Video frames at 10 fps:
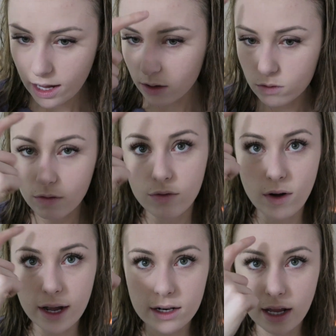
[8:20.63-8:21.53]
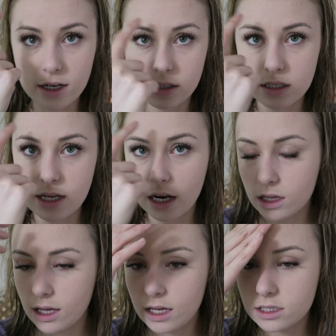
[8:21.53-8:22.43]
I don't find that it's
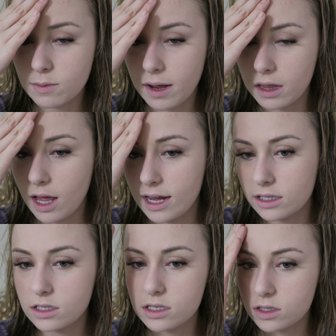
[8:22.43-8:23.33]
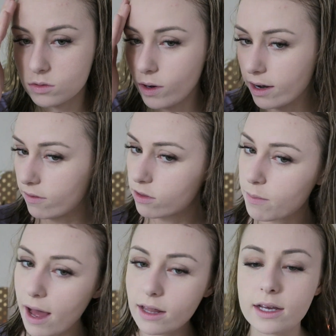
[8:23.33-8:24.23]
settling into my lines right off the
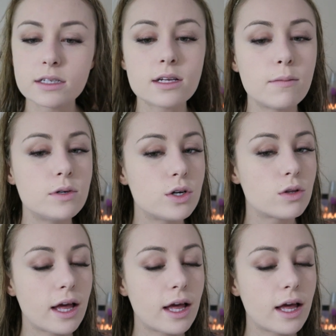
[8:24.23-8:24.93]
bat like some do.